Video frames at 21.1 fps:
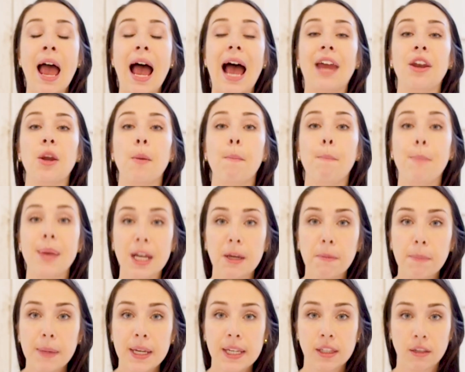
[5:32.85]
And a
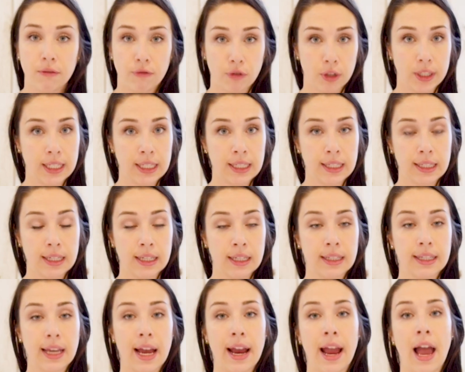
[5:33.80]
big piece of
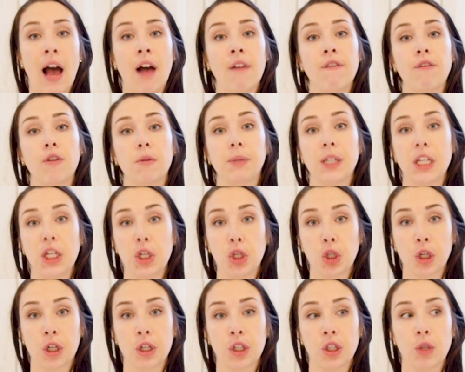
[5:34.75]
resistance I have from
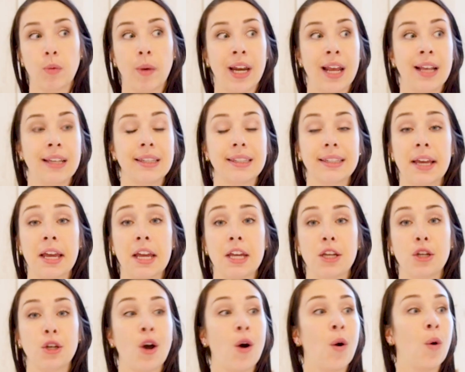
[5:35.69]
teachers when I say,
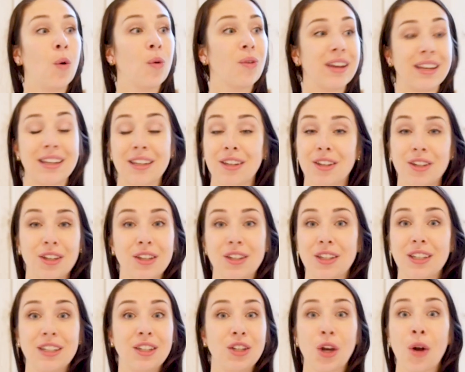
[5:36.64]

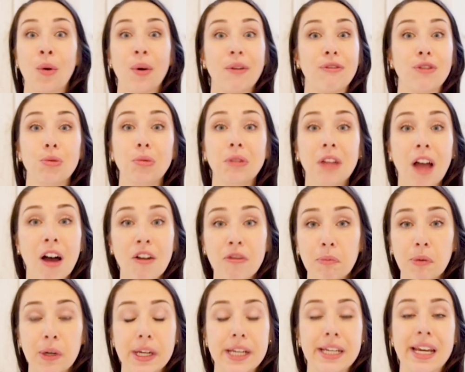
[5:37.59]
if you
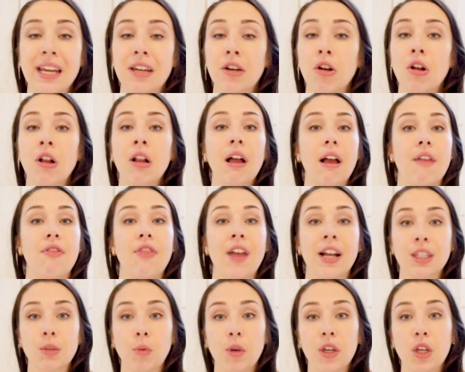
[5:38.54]
love prenatal and
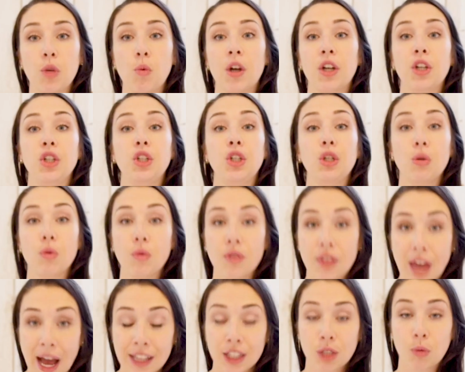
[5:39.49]
that's what you want to do,
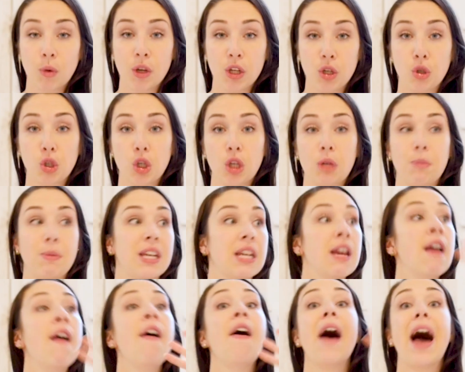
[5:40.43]
that's what you should
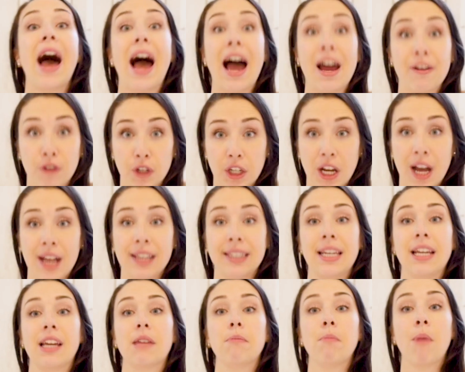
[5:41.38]
be
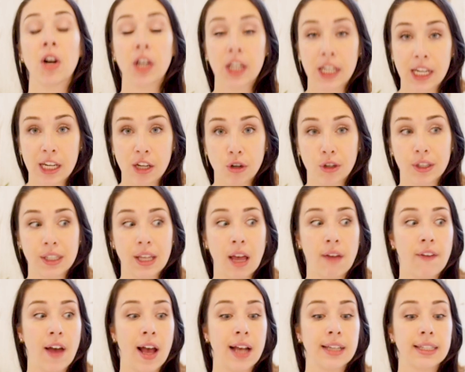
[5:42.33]
advertising and marketing
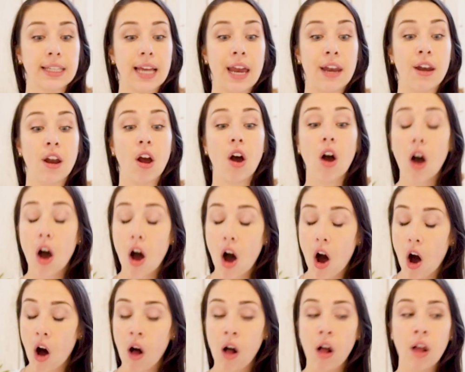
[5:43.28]
yourself as. And
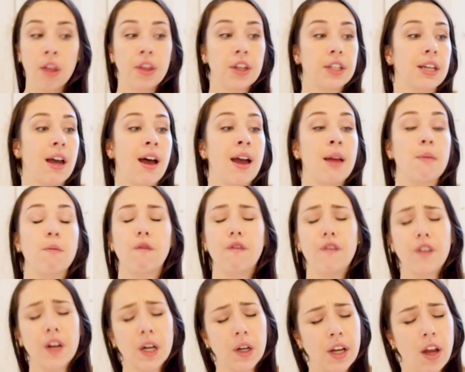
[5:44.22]
all the time,
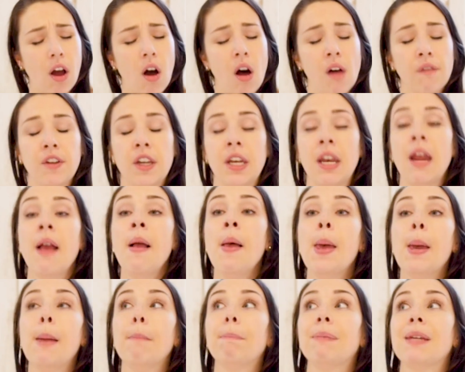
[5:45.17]
very often,
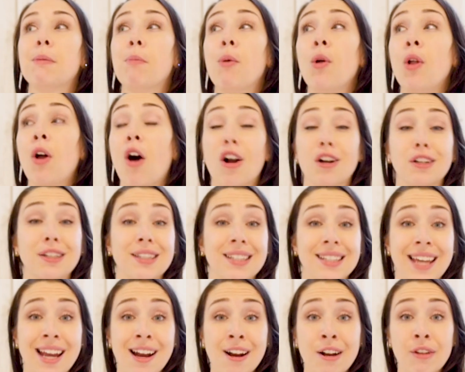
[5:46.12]
people are
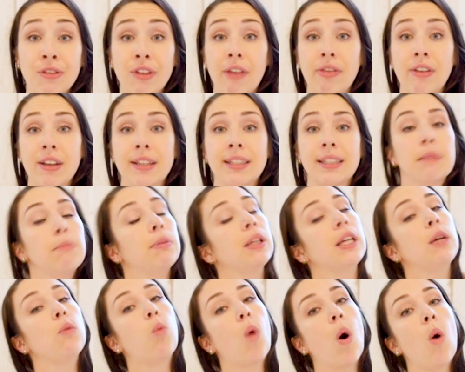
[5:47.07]
scared that they
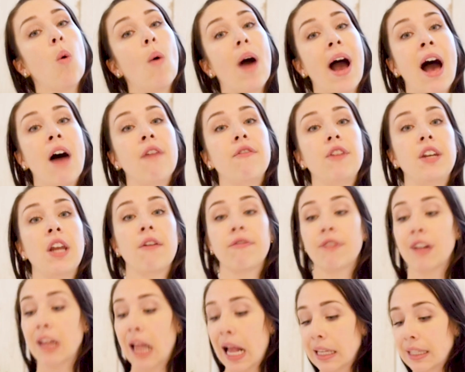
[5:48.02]
simply won't have
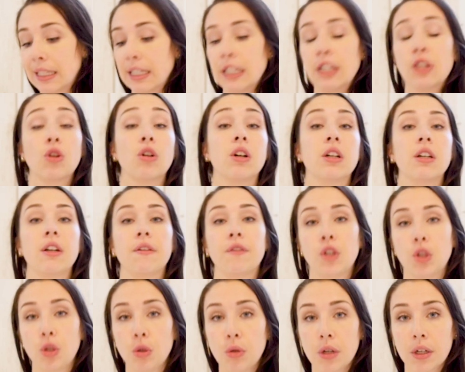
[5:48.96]
enough classes or enough
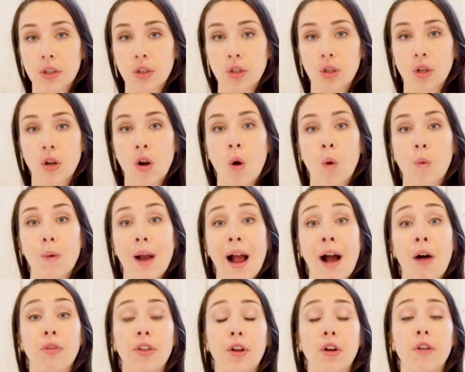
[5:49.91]
students to go
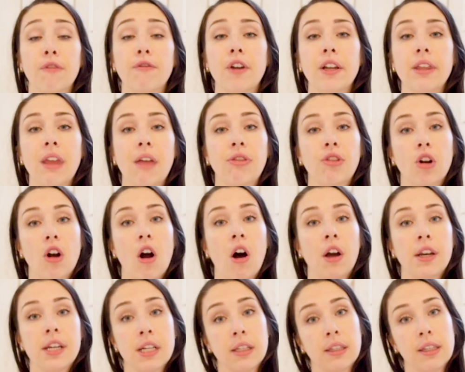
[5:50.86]
around. They're afraid that their
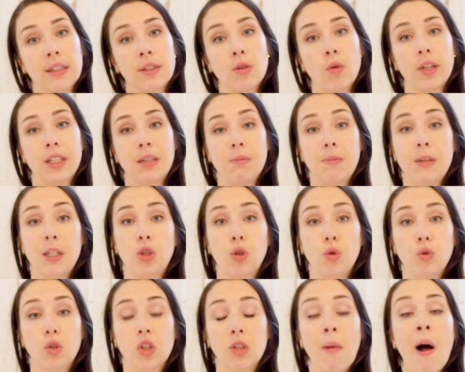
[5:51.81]
audience is going to be
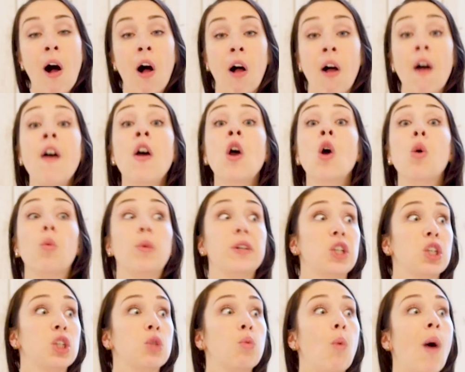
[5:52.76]
too small,
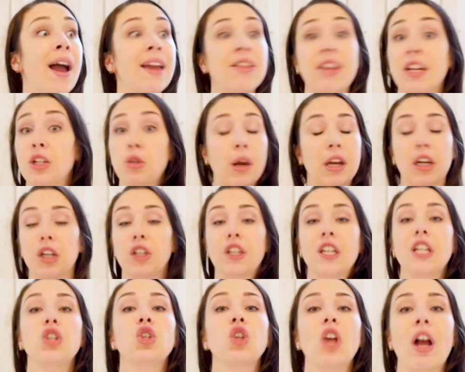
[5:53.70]
which is why they try to
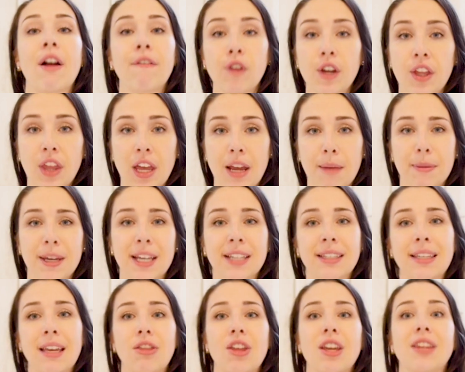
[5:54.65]
teach everything,
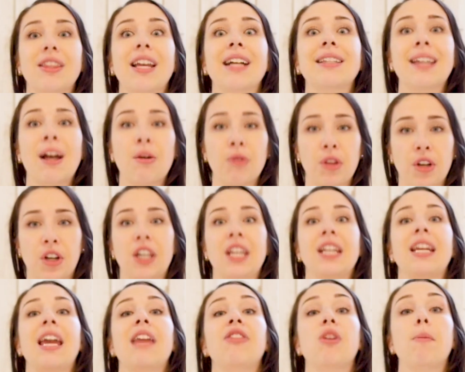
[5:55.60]
because they think that's how they're going
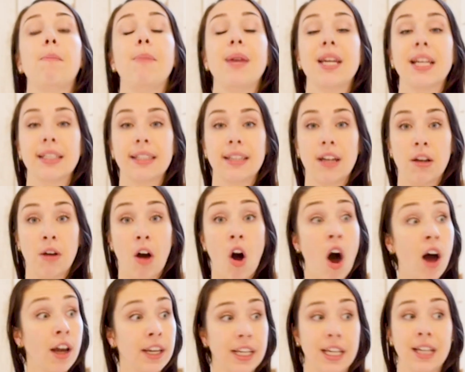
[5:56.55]
to get the biggest
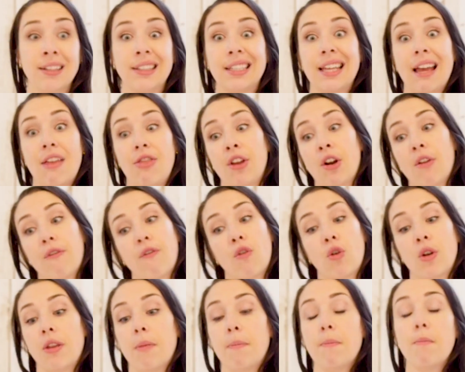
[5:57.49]
audience and
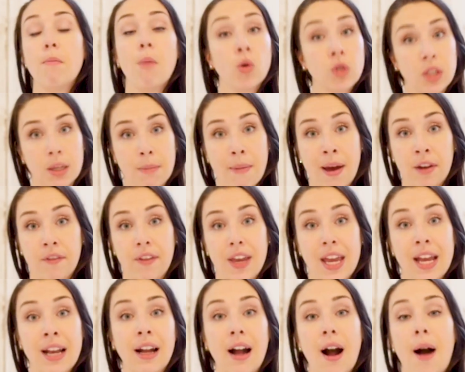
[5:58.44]
therefore the most amount of
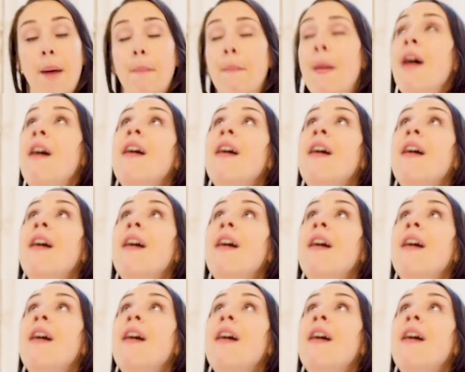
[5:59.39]
income.